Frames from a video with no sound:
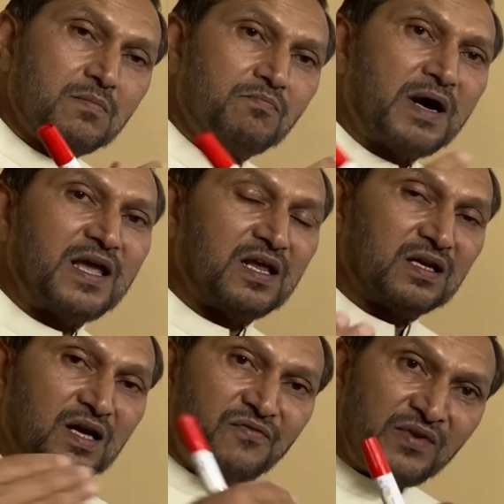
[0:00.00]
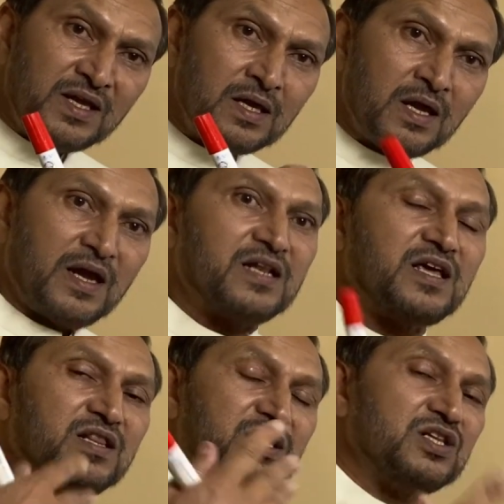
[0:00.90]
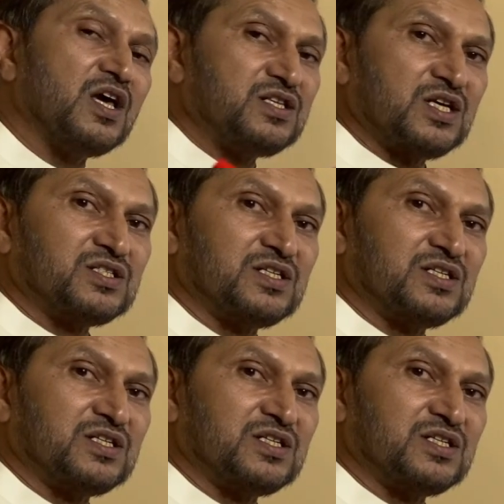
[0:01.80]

by engulfing, and then they digest